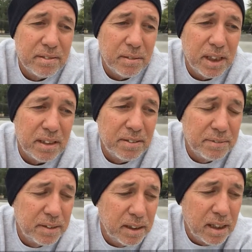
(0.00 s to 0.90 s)
Well,
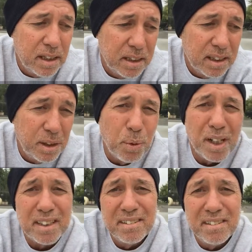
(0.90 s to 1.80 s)
it
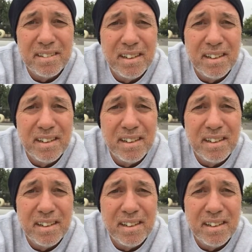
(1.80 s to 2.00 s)
worked.